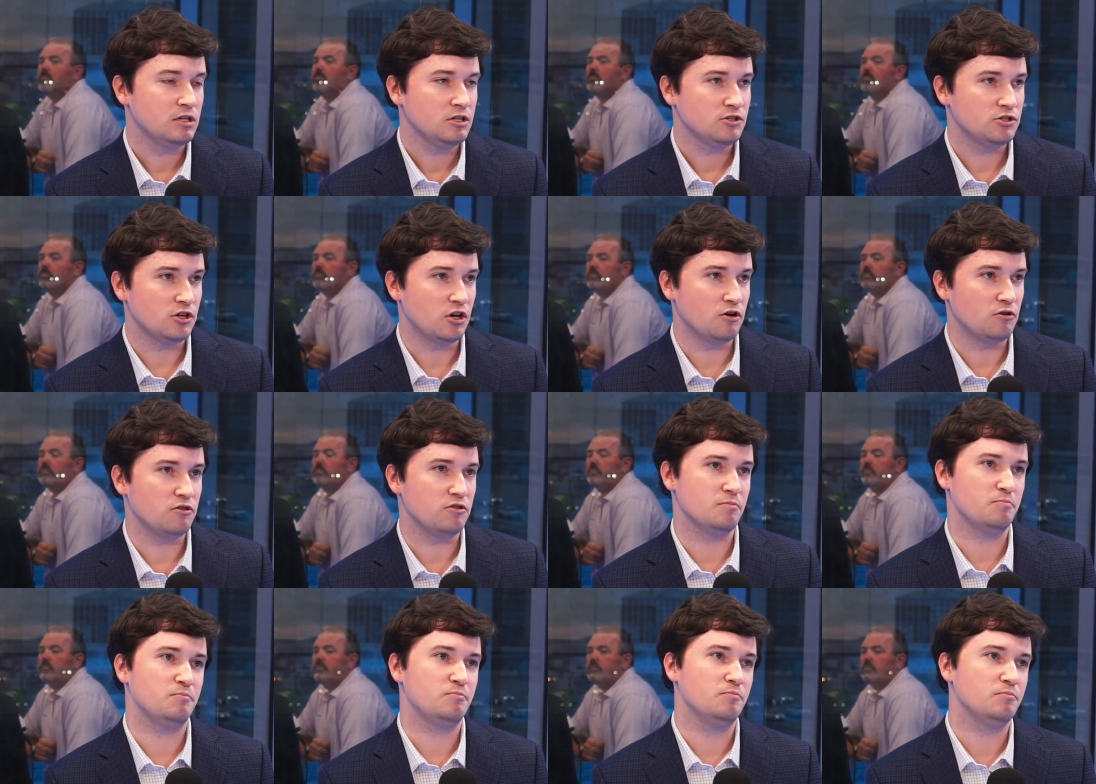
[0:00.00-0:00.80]
Speaker 1: So
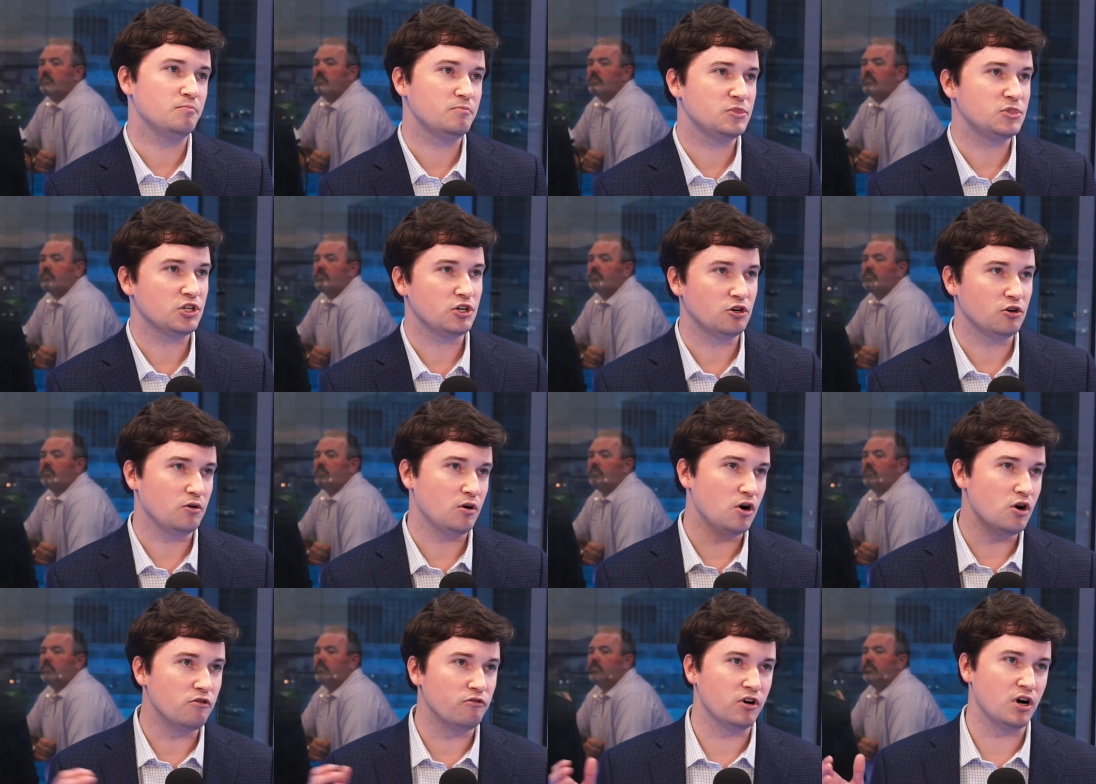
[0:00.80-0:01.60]
the
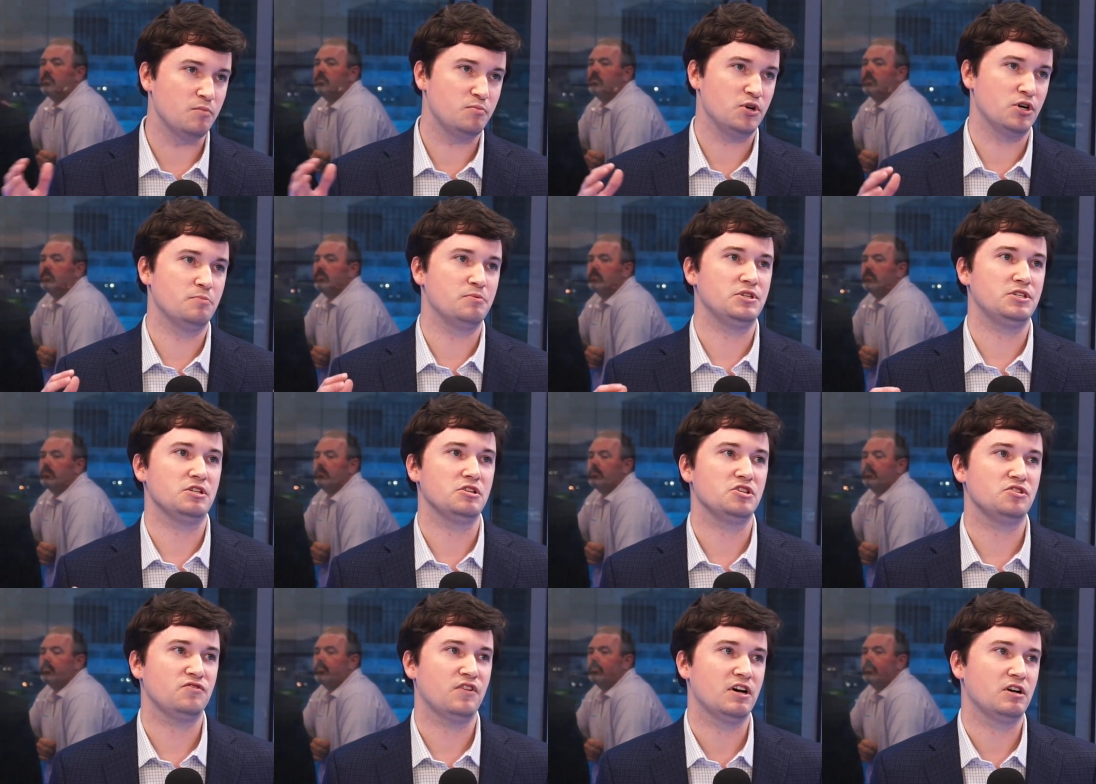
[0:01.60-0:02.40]
general overall purpose
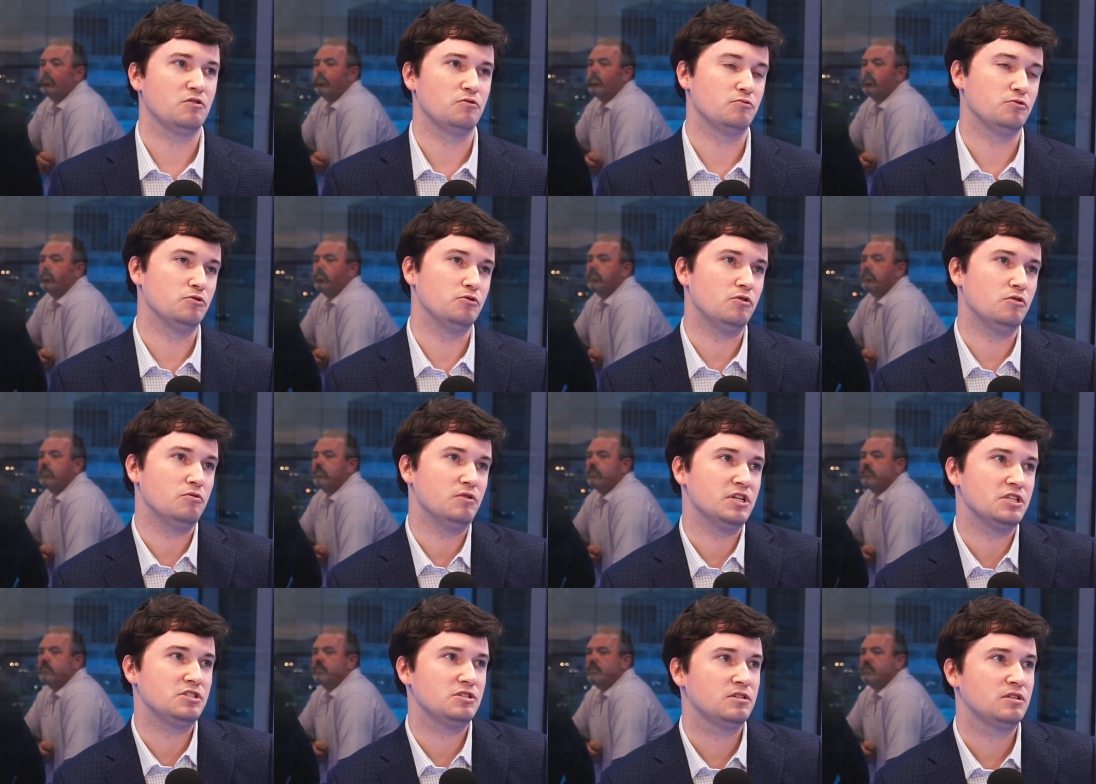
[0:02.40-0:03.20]
of this final rule
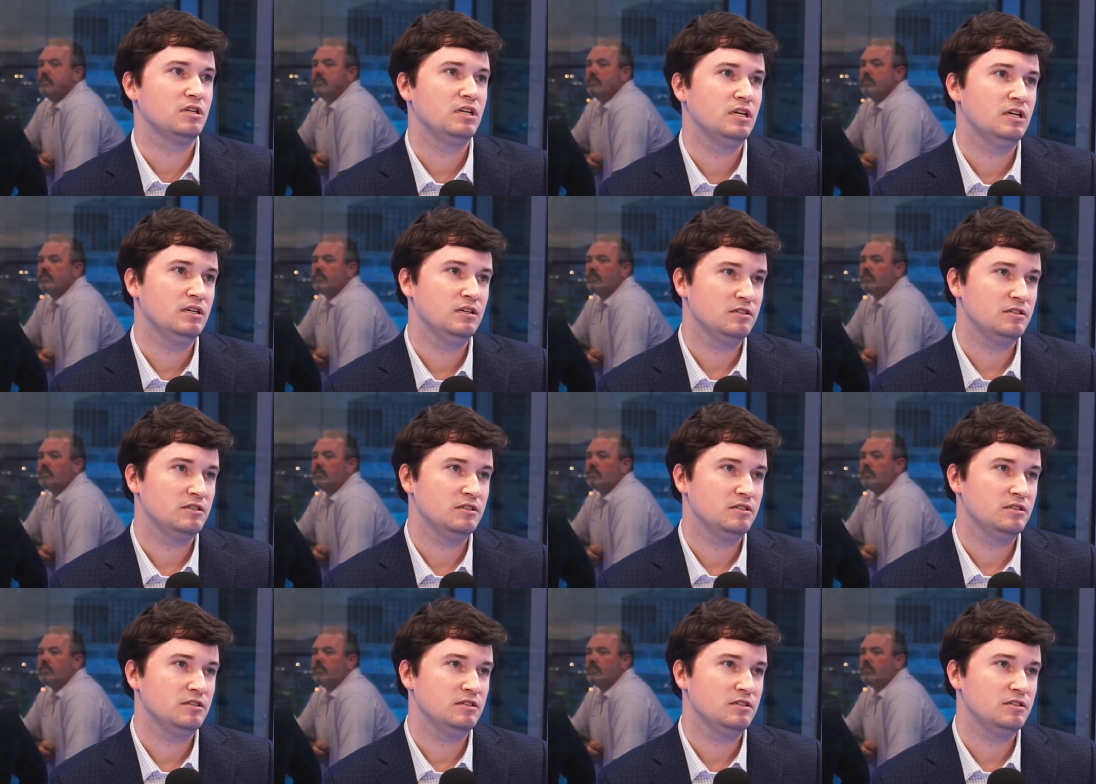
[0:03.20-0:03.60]
was